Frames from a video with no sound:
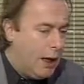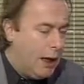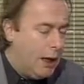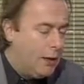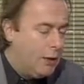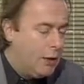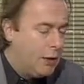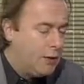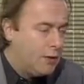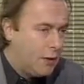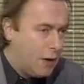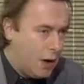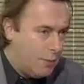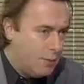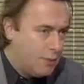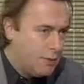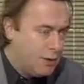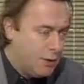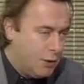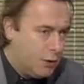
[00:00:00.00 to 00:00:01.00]
in the
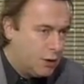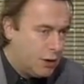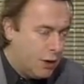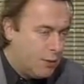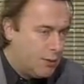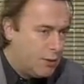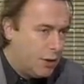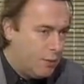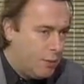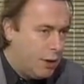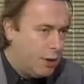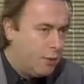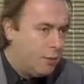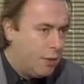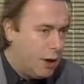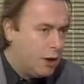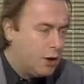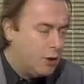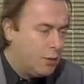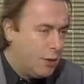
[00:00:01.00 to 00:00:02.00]
Times, New York Times op-ed
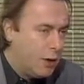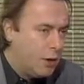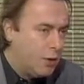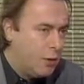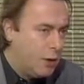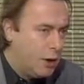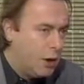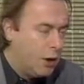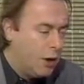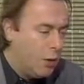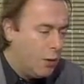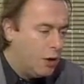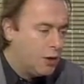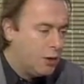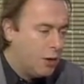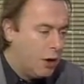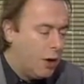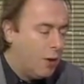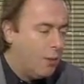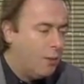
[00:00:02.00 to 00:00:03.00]
page about a week ago,
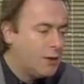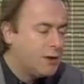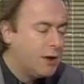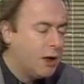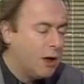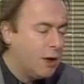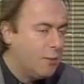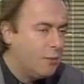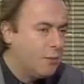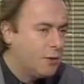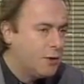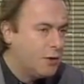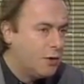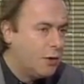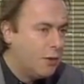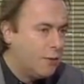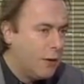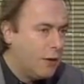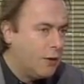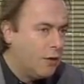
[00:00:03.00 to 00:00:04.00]
which must have had a
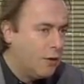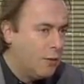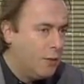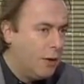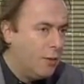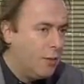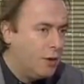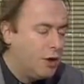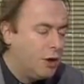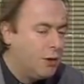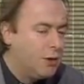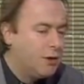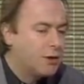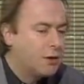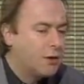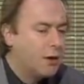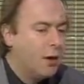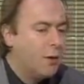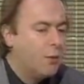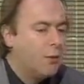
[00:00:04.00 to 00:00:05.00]
strong effect on me. I mean, she
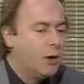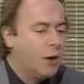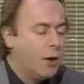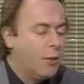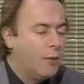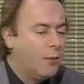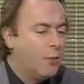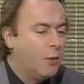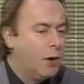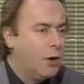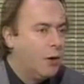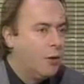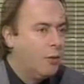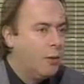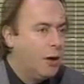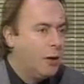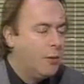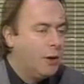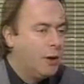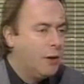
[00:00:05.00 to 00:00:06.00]
described what happened when your
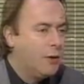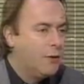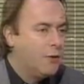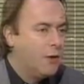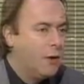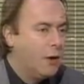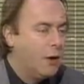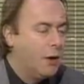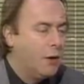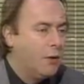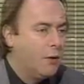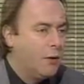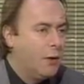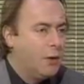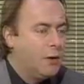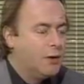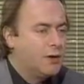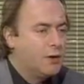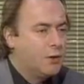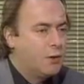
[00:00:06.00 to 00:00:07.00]
baby has,
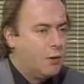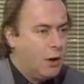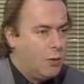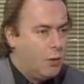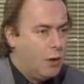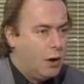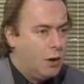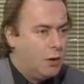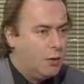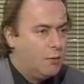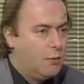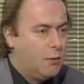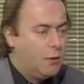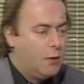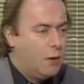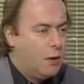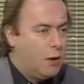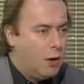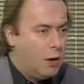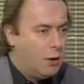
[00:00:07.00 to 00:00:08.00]
though it's quite well
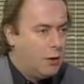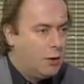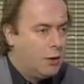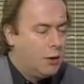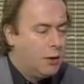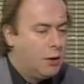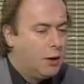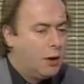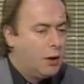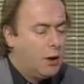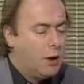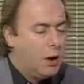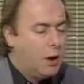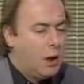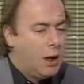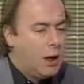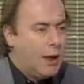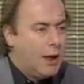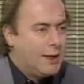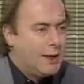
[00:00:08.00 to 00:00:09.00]
on,
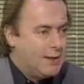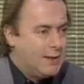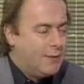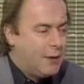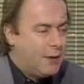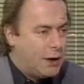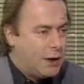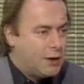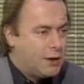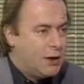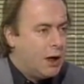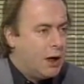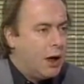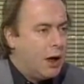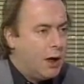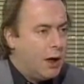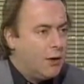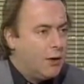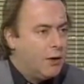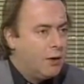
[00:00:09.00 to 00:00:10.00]
has in fact
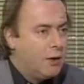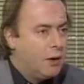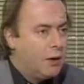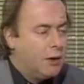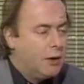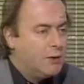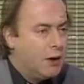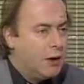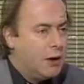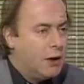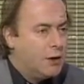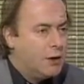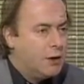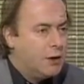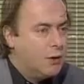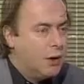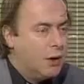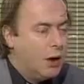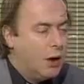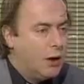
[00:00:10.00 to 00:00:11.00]
died inside
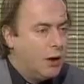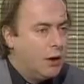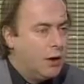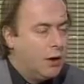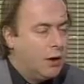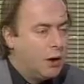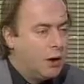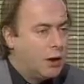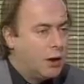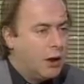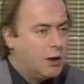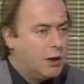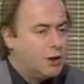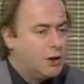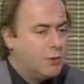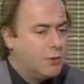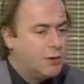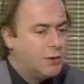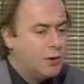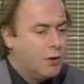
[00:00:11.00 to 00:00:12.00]
you. And in her case,
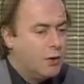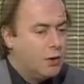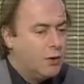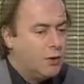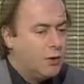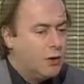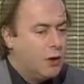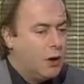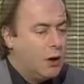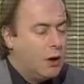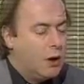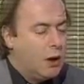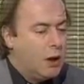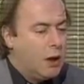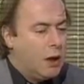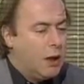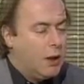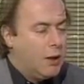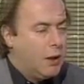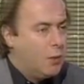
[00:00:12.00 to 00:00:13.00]
she was told
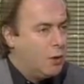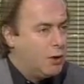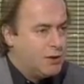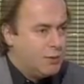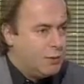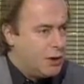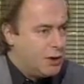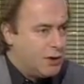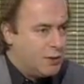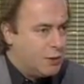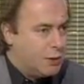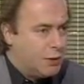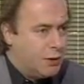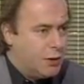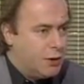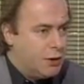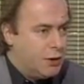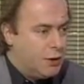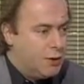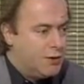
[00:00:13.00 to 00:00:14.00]
it wasn't possible
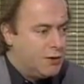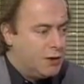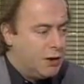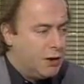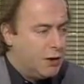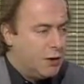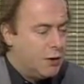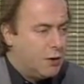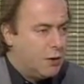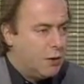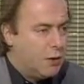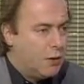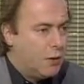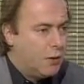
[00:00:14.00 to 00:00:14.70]
to induce it